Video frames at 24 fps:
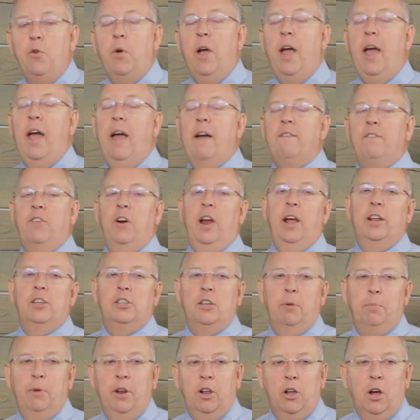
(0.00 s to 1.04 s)
you ever had
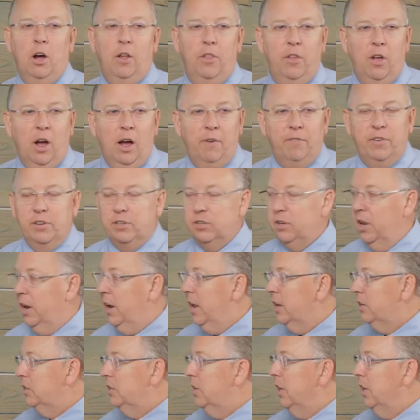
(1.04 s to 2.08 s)
somebody call the office and ask